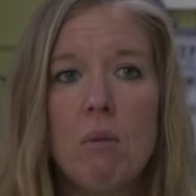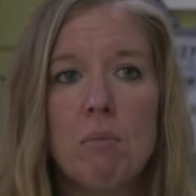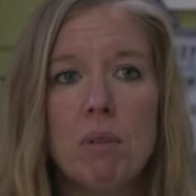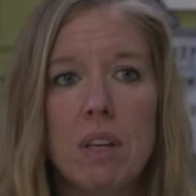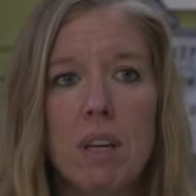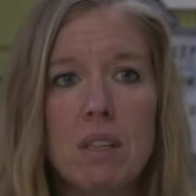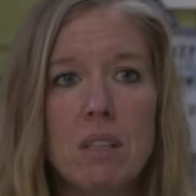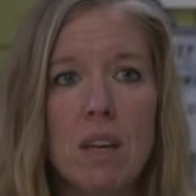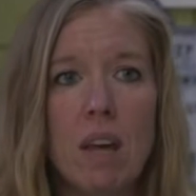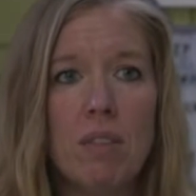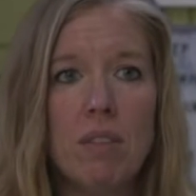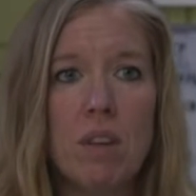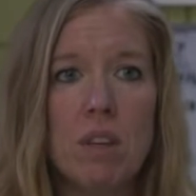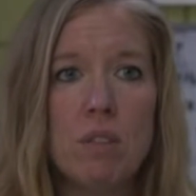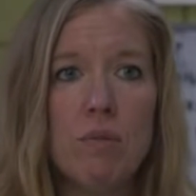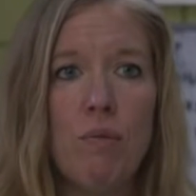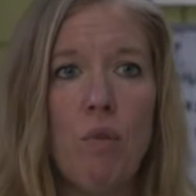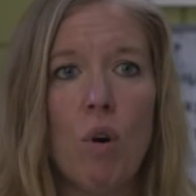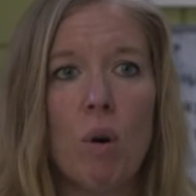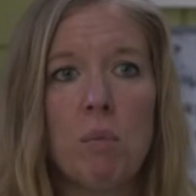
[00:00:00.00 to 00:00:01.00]
Please get
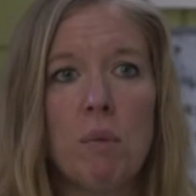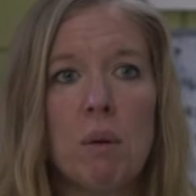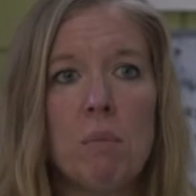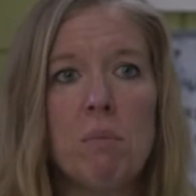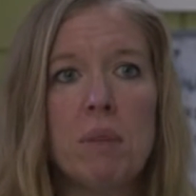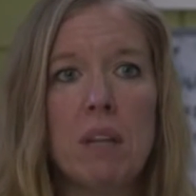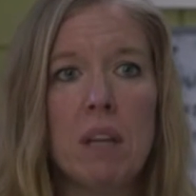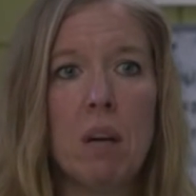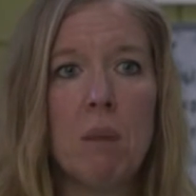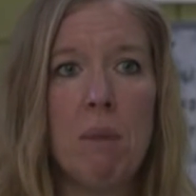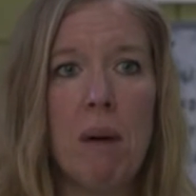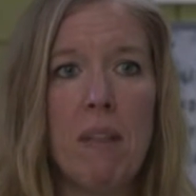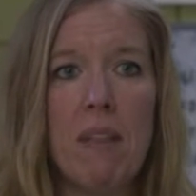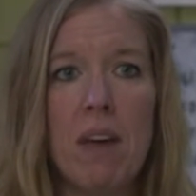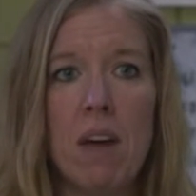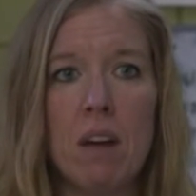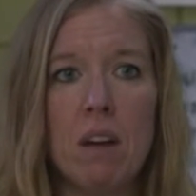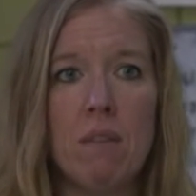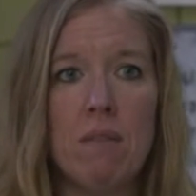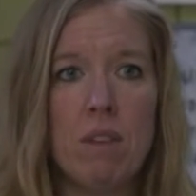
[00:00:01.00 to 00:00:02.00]
this form completed by
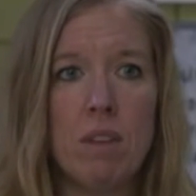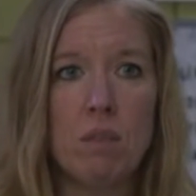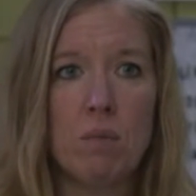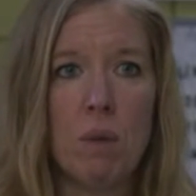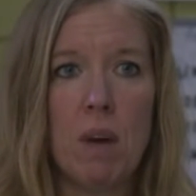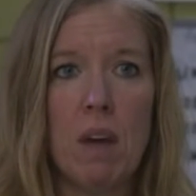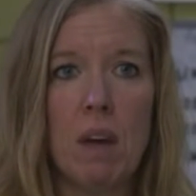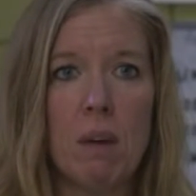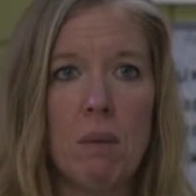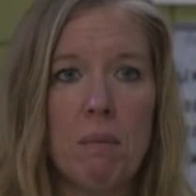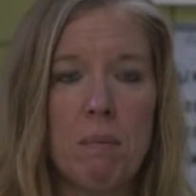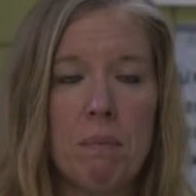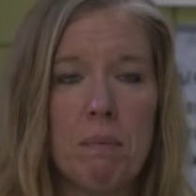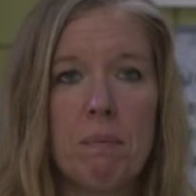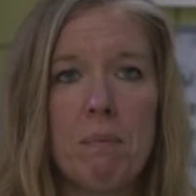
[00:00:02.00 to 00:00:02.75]
the end of this week.